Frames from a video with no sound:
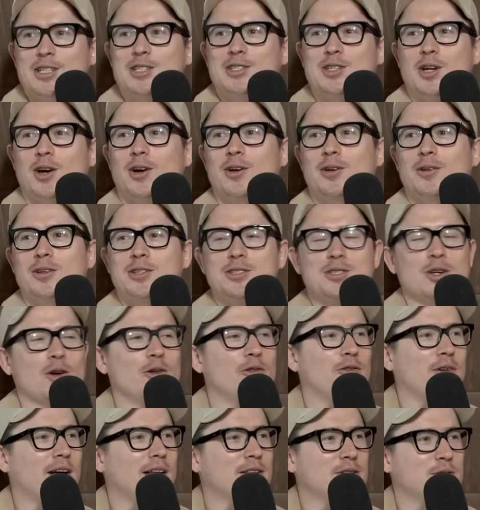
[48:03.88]
So, so
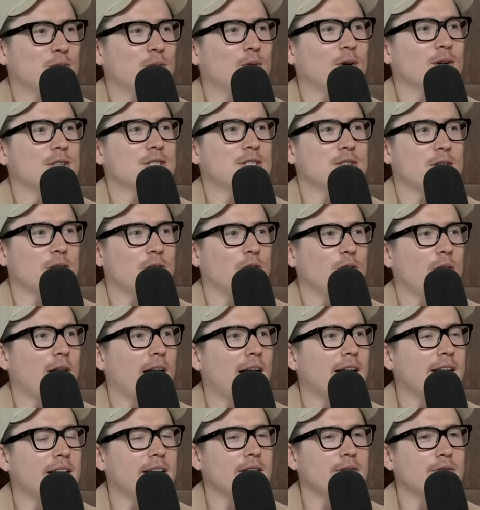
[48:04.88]
fun to watch, so
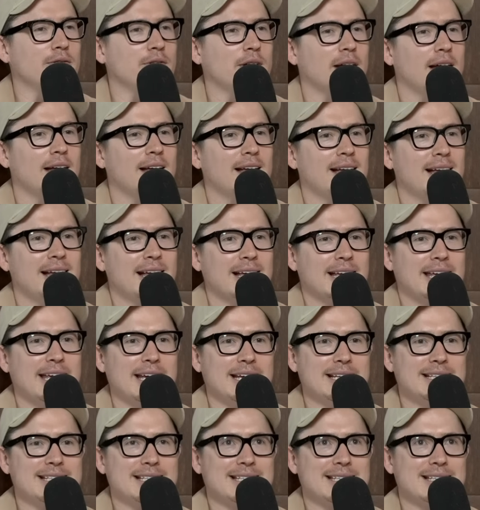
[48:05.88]
creative. Yeah.
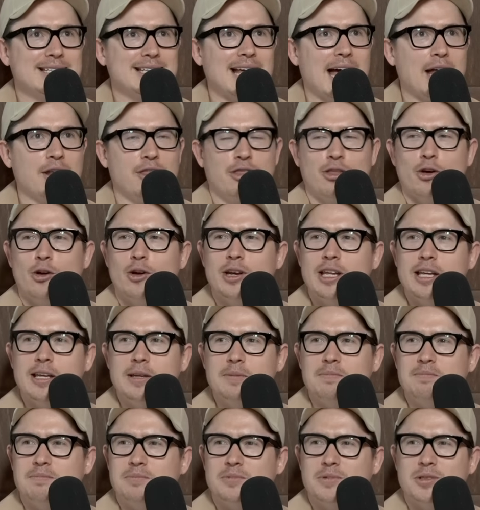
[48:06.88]
Kicked, had
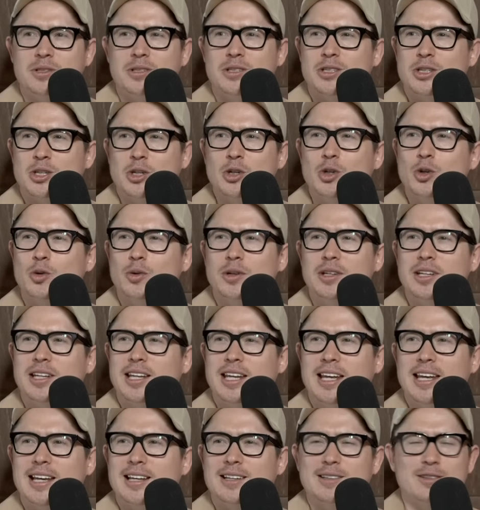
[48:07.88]
32 and
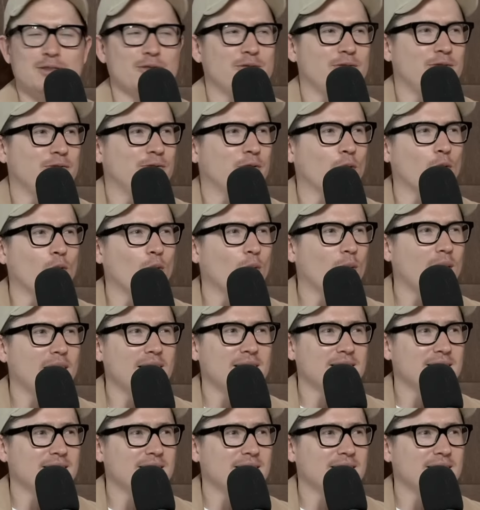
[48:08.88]
kicked four